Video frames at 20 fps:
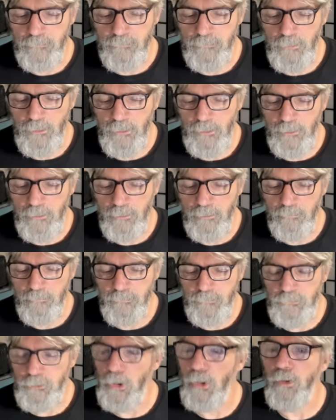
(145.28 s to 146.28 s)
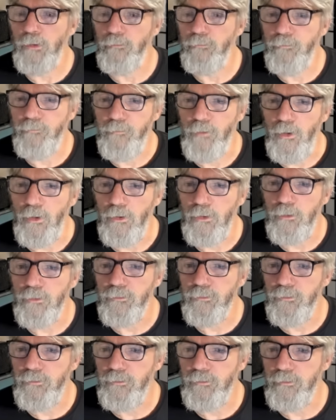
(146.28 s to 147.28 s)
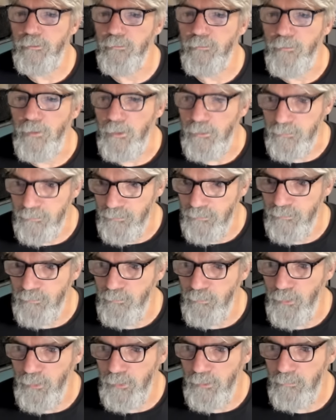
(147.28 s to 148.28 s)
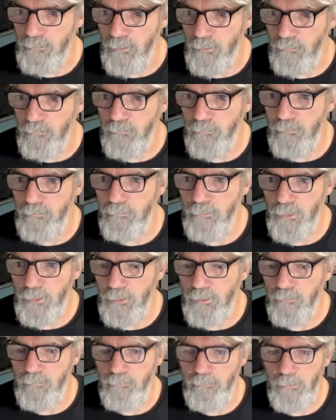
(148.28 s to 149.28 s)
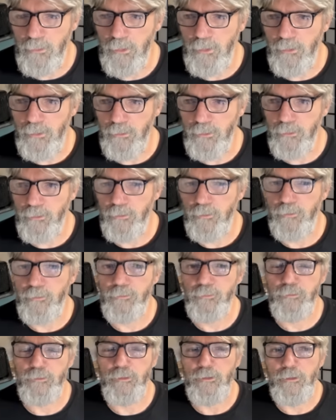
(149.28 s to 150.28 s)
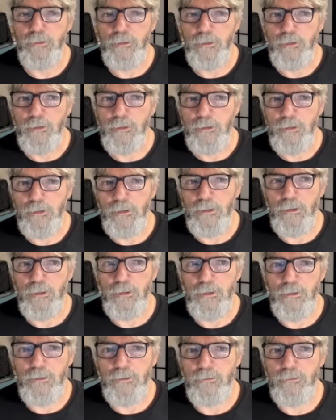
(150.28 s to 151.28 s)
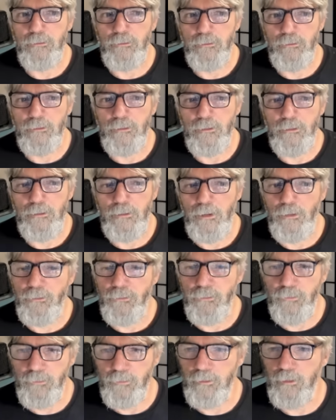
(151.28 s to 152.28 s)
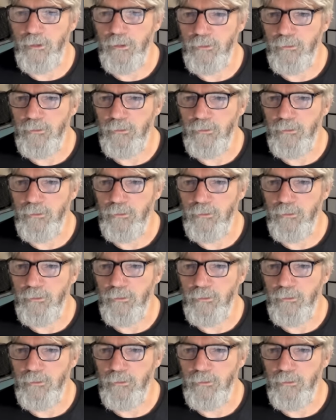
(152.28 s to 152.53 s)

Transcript: um, John Foxe, the Foxe's Book of, Book of Martyrs, and others like